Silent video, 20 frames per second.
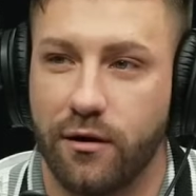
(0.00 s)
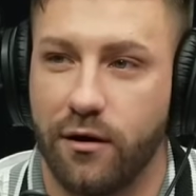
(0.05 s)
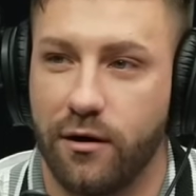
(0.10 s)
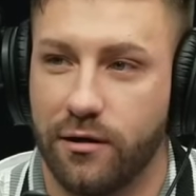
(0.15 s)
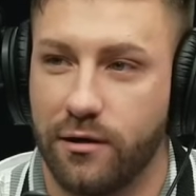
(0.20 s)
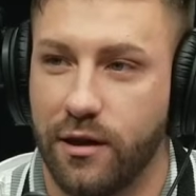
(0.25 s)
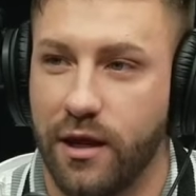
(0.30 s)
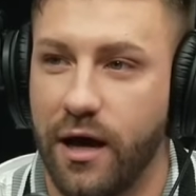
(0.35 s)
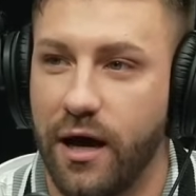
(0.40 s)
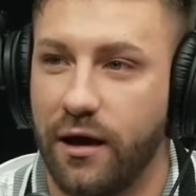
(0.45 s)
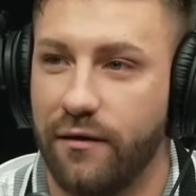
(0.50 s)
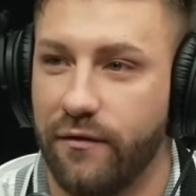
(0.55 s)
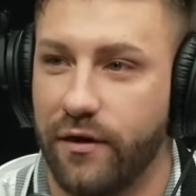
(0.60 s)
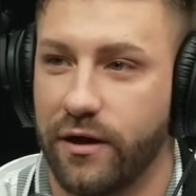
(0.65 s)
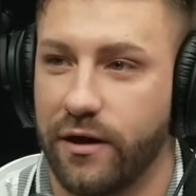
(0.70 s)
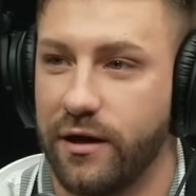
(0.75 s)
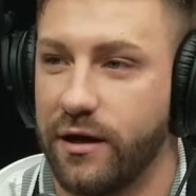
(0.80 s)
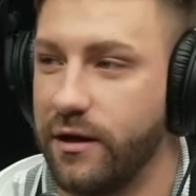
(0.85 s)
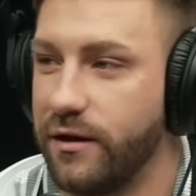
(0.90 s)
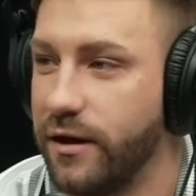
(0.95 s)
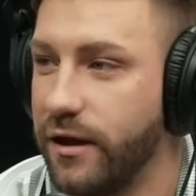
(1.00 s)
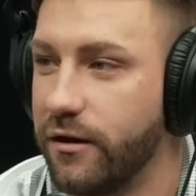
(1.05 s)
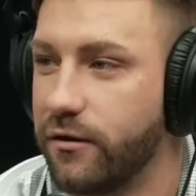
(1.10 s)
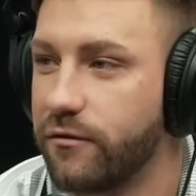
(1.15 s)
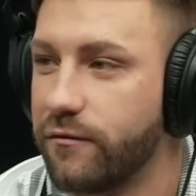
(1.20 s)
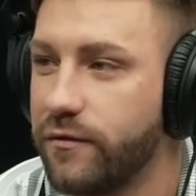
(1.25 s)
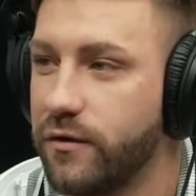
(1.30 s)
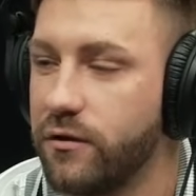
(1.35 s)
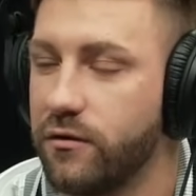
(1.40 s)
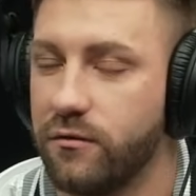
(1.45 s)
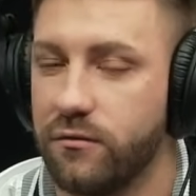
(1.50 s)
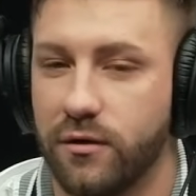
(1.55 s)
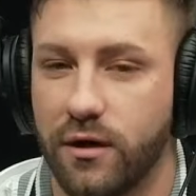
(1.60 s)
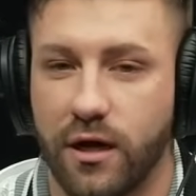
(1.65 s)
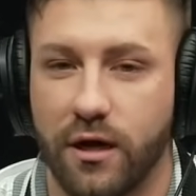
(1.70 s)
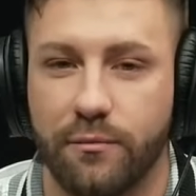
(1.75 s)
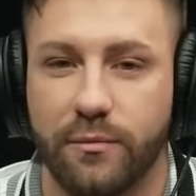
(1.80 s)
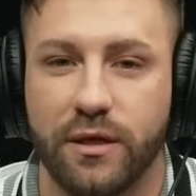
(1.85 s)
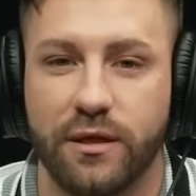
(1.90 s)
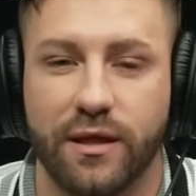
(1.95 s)
live, like in an interview. I
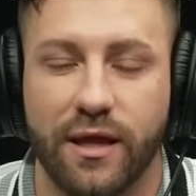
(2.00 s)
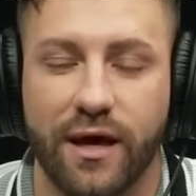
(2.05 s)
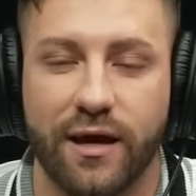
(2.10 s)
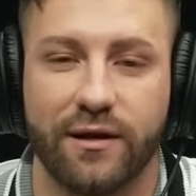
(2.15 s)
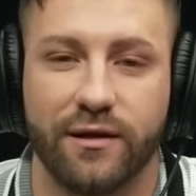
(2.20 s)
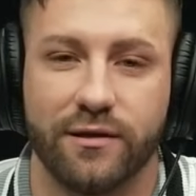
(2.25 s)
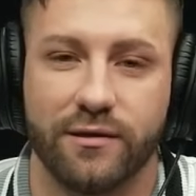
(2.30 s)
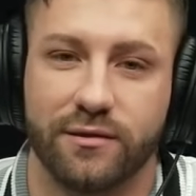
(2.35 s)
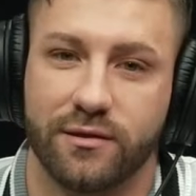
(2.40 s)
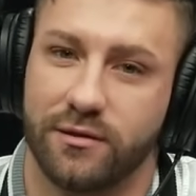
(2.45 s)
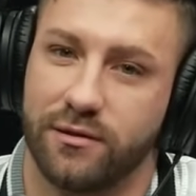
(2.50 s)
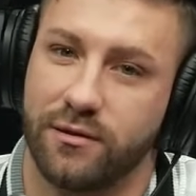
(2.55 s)
mean, that'd